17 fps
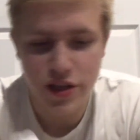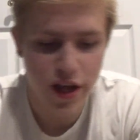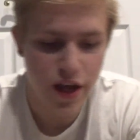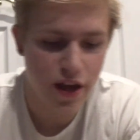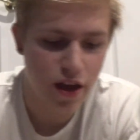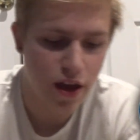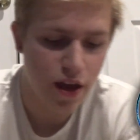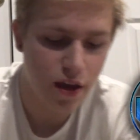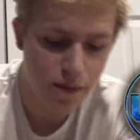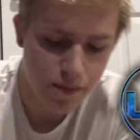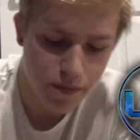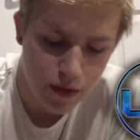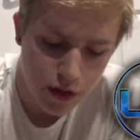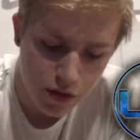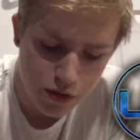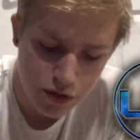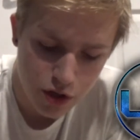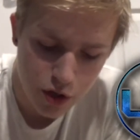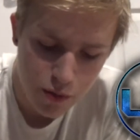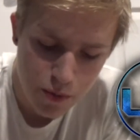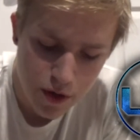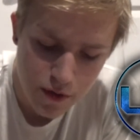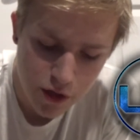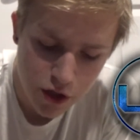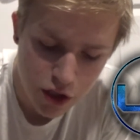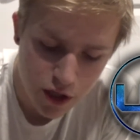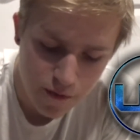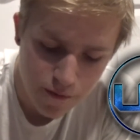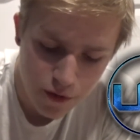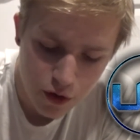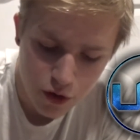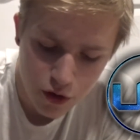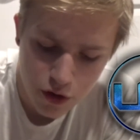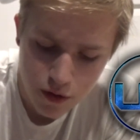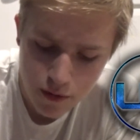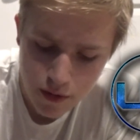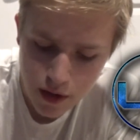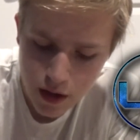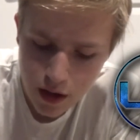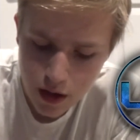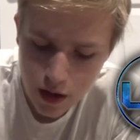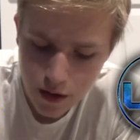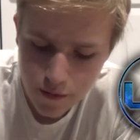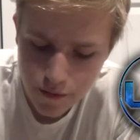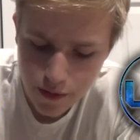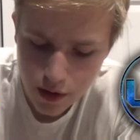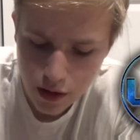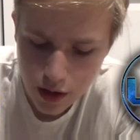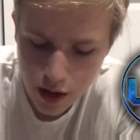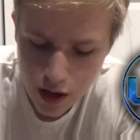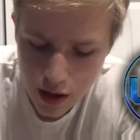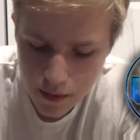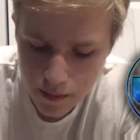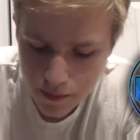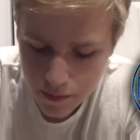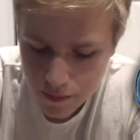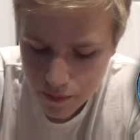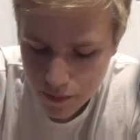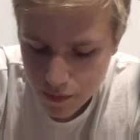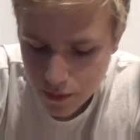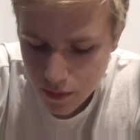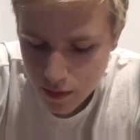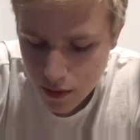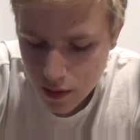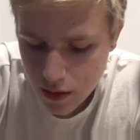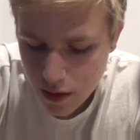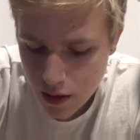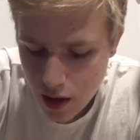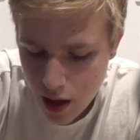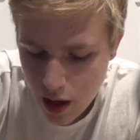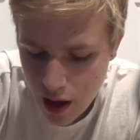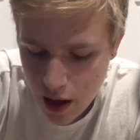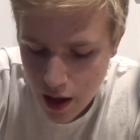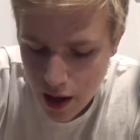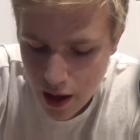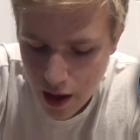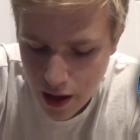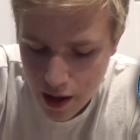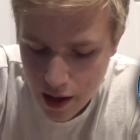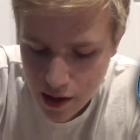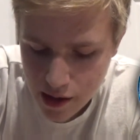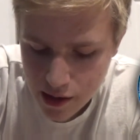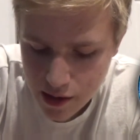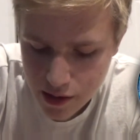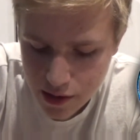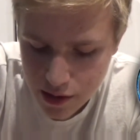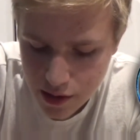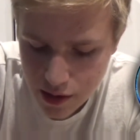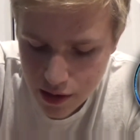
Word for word: take it, you scoop it in the G Fuel, fill it up, and